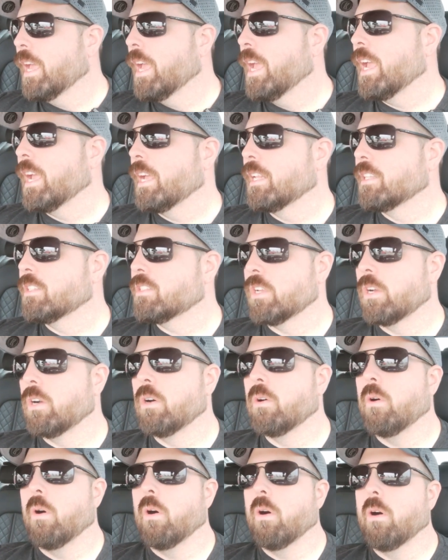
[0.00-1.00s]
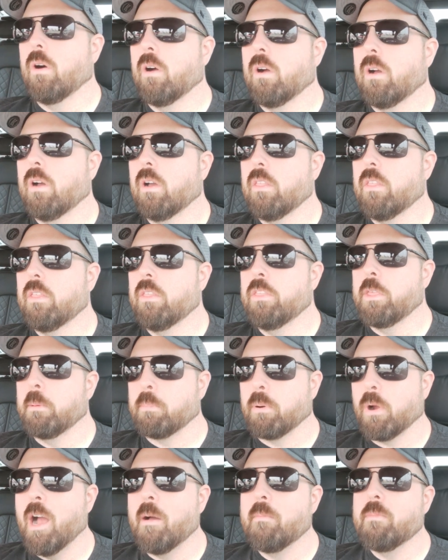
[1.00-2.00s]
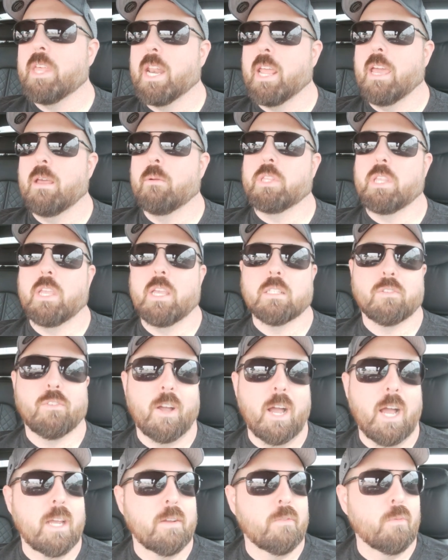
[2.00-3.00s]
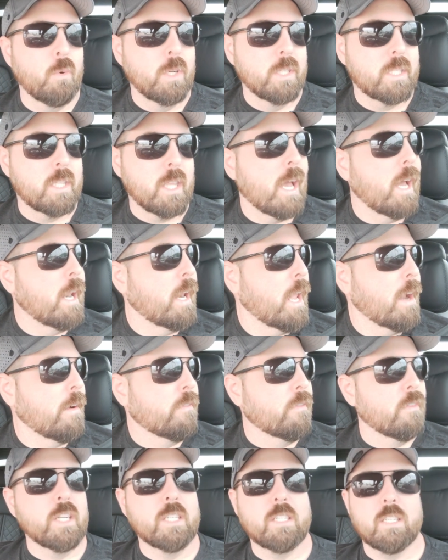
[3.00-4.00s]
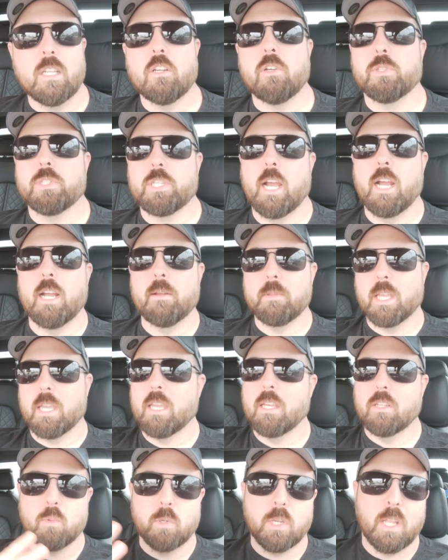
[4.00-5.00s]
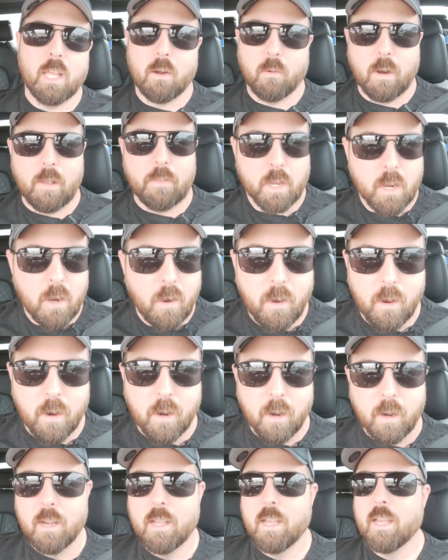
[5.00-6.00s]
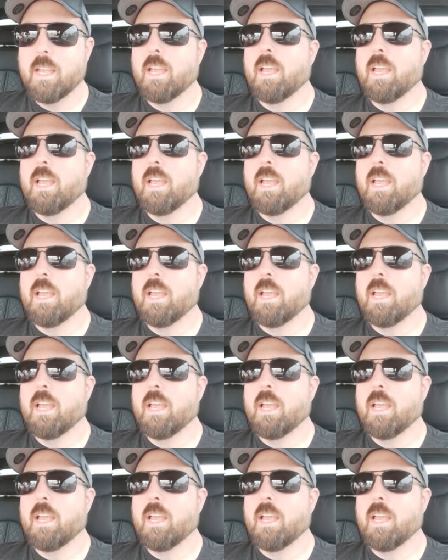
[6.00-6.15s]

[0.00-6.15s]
And so the problem that I had with the S5 was that every single time the kids would get around the car,